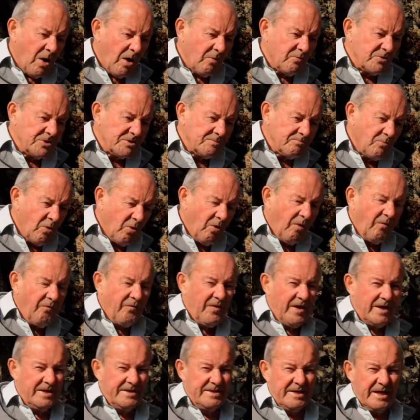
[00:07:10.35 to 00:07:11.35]
what was more
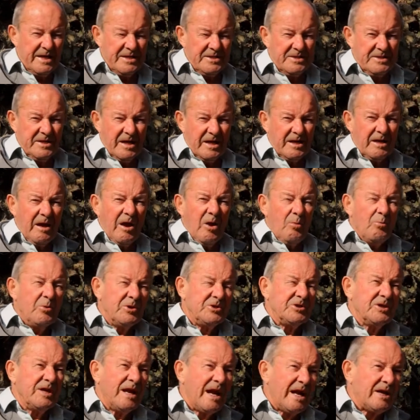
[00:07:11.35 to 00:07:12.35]
fantastic
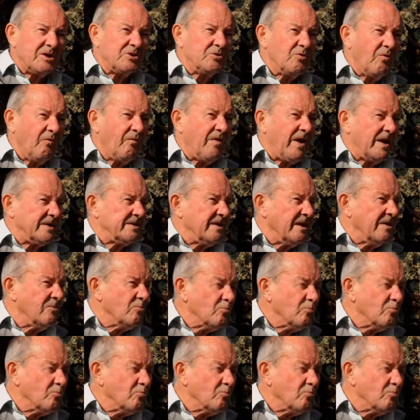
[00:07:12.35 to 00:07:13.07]
which in actual fact,